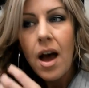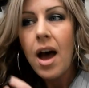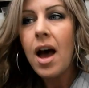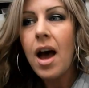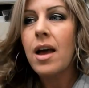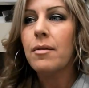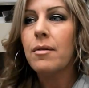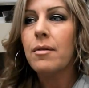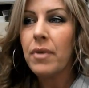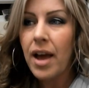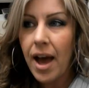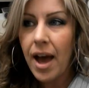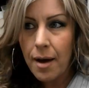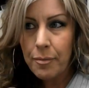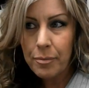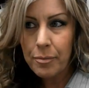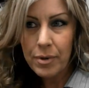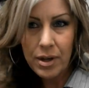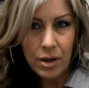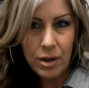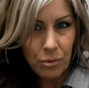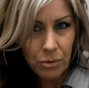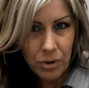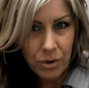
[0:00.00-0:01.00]
I'm
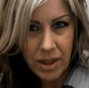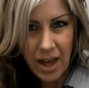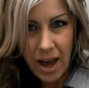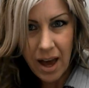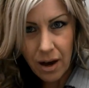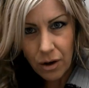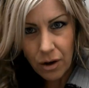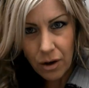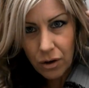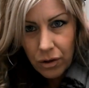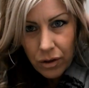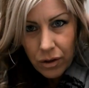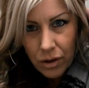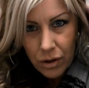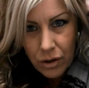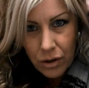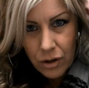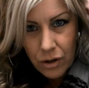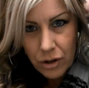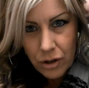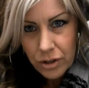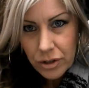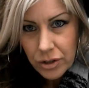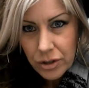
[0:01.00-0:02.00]
happy with how the
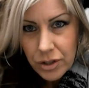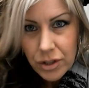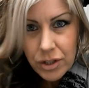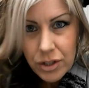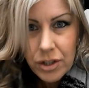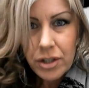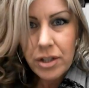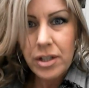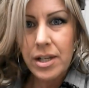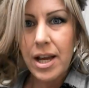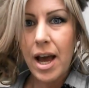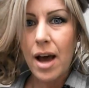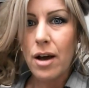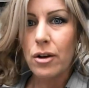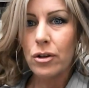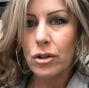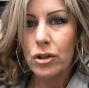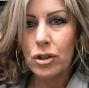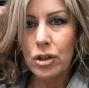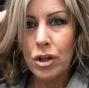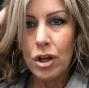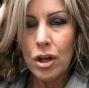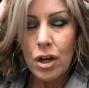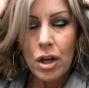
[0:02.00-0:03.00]
curls turned
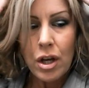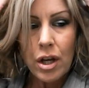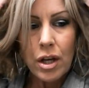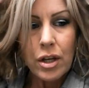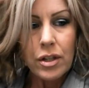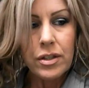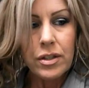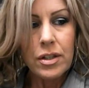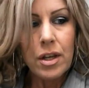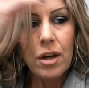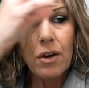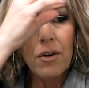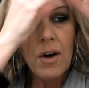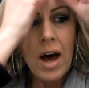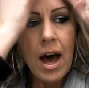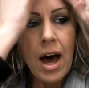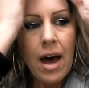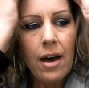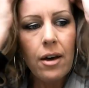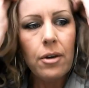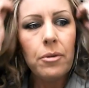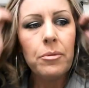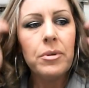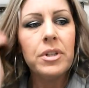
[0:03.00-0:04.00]
out. So
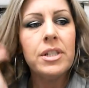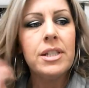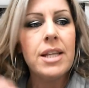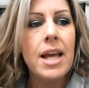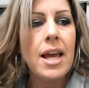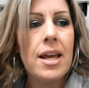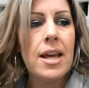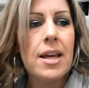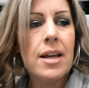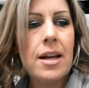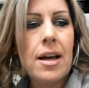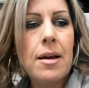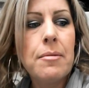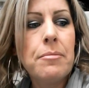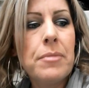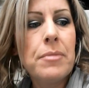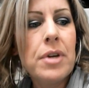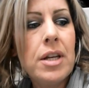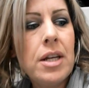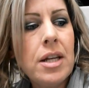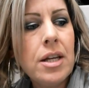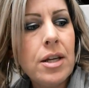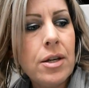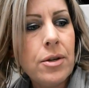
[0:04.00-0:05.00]
I would take, I'm going
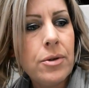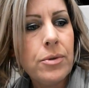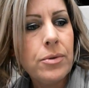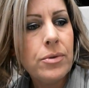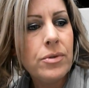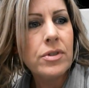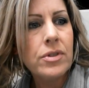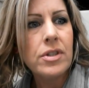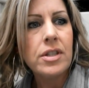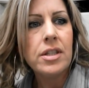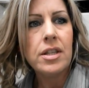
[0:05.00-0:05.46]
to use